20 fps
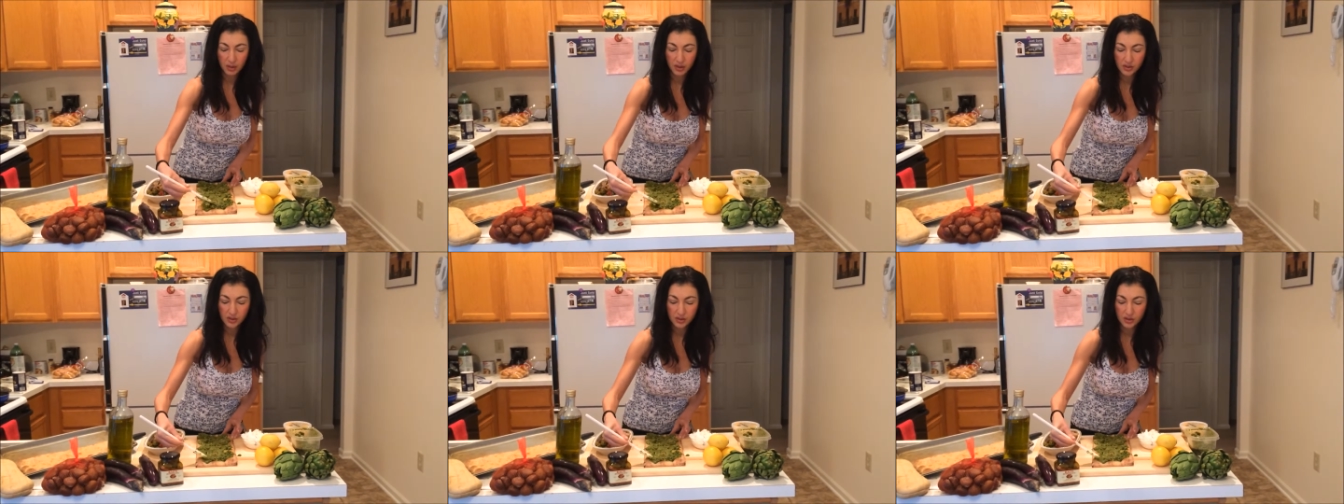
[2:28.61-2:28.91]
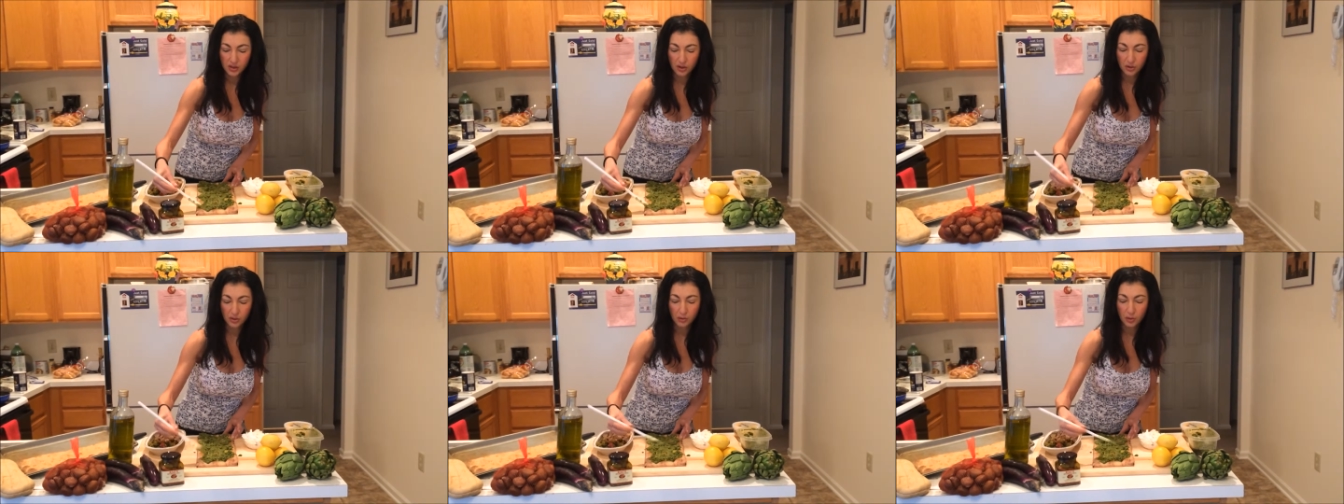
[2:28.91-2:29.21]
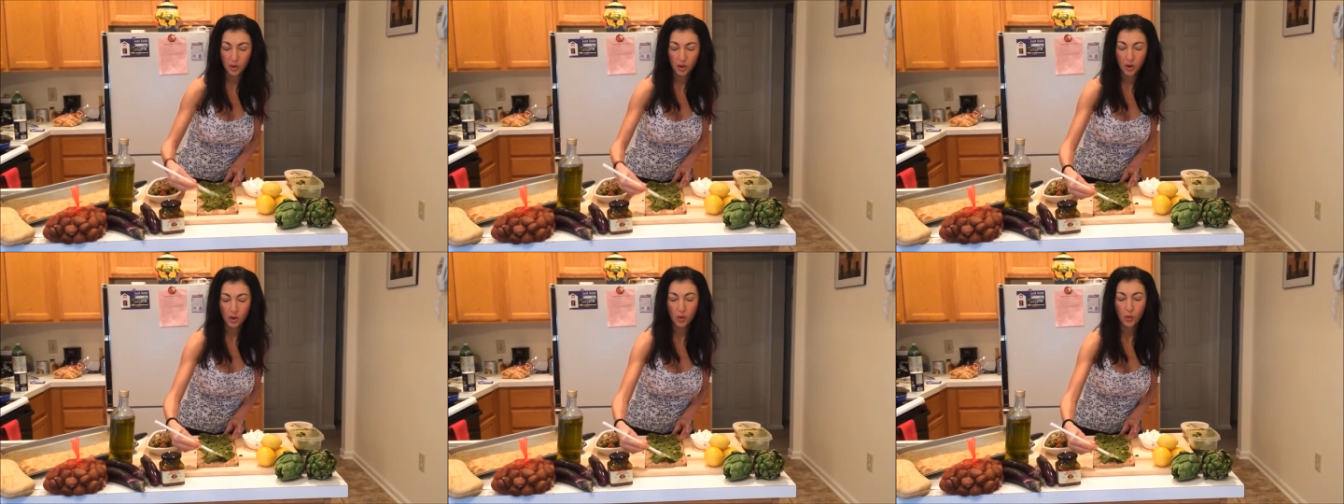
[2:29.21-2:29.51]
pesto
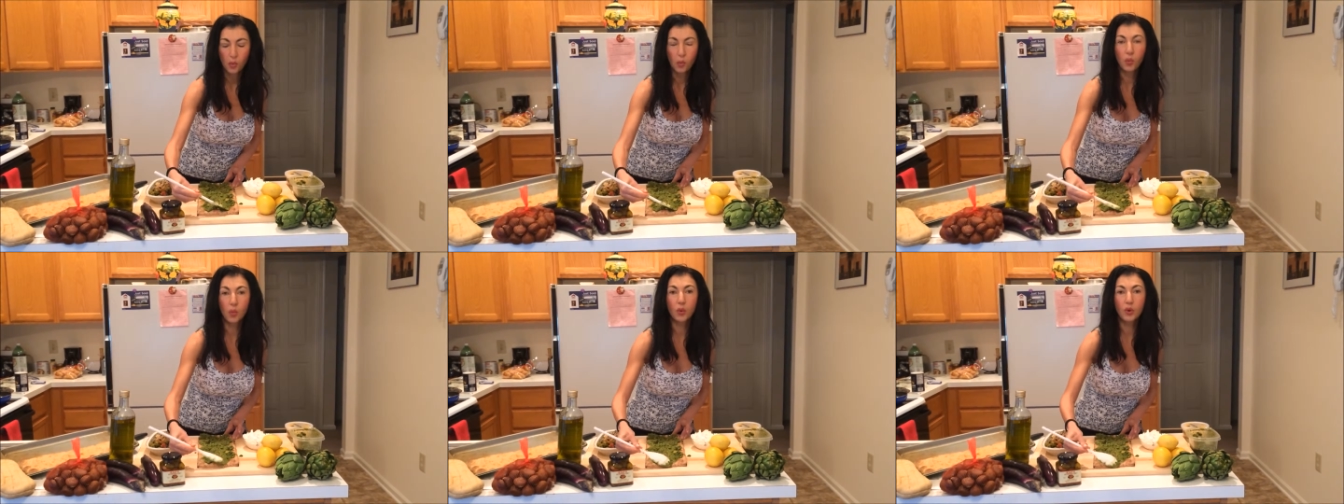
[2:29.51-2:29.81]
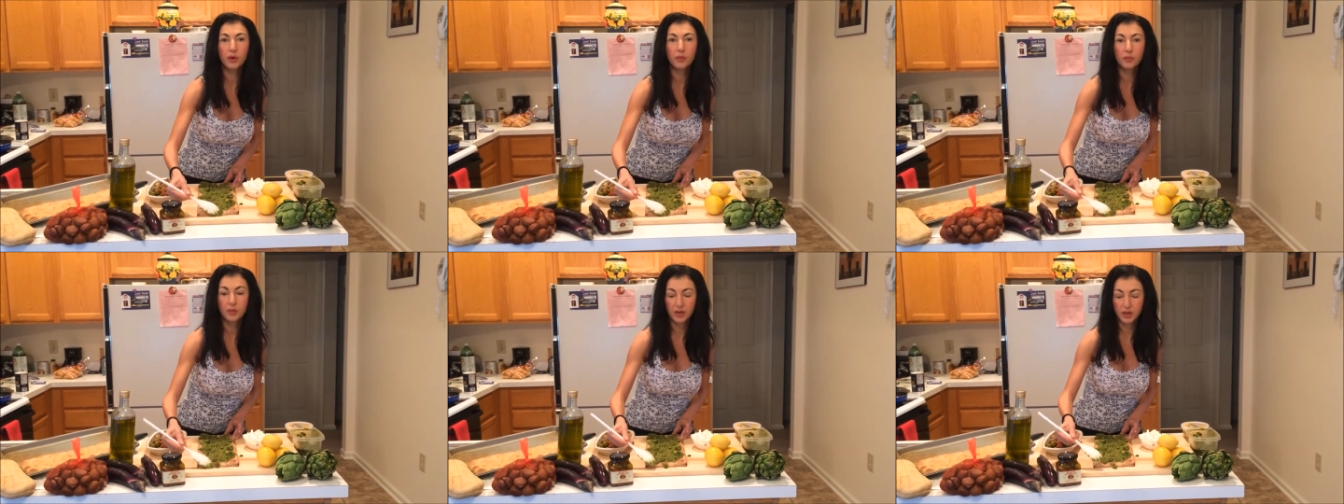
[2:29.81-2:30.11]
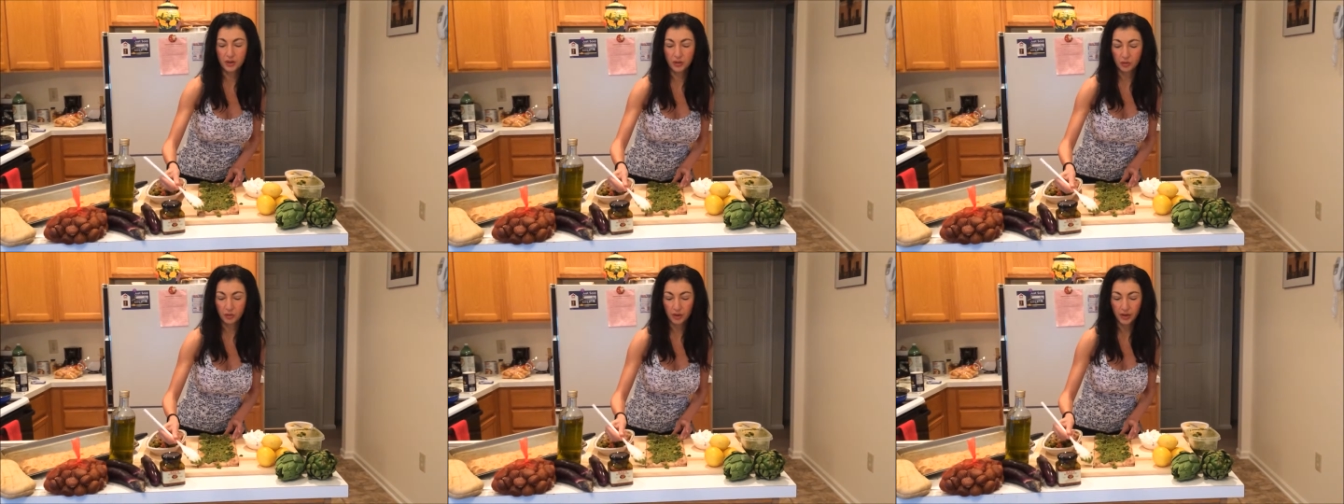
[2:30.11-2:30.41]
would
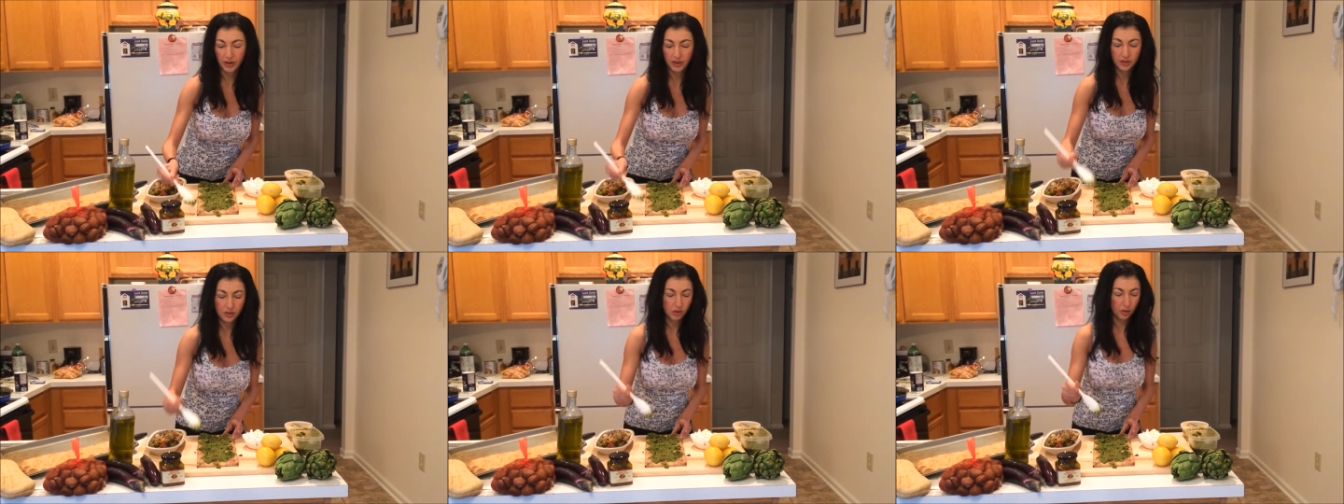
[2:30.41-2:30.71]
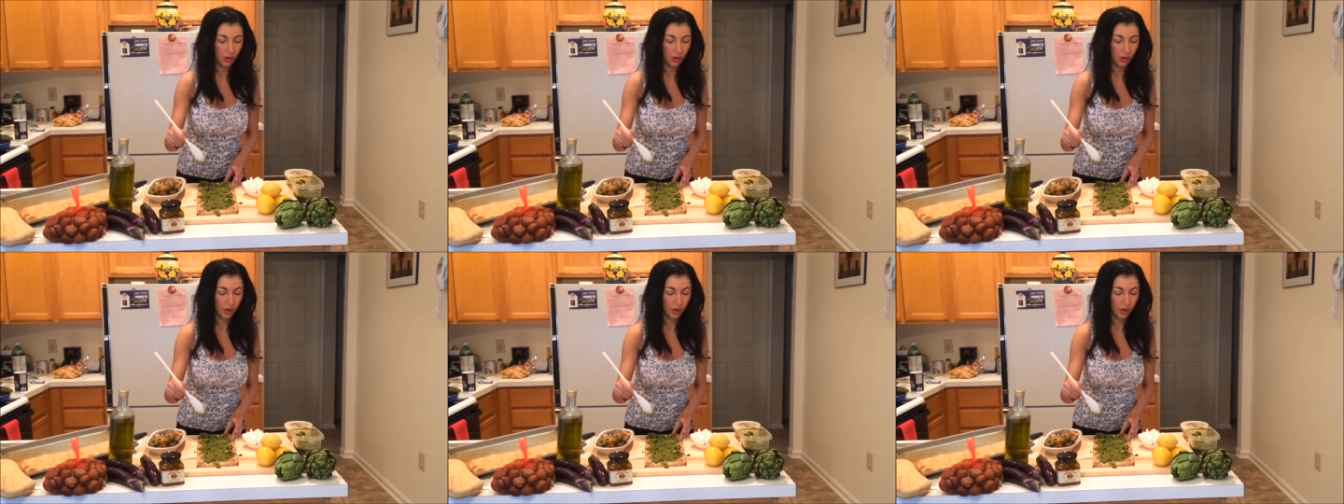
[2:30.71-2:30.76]
be great.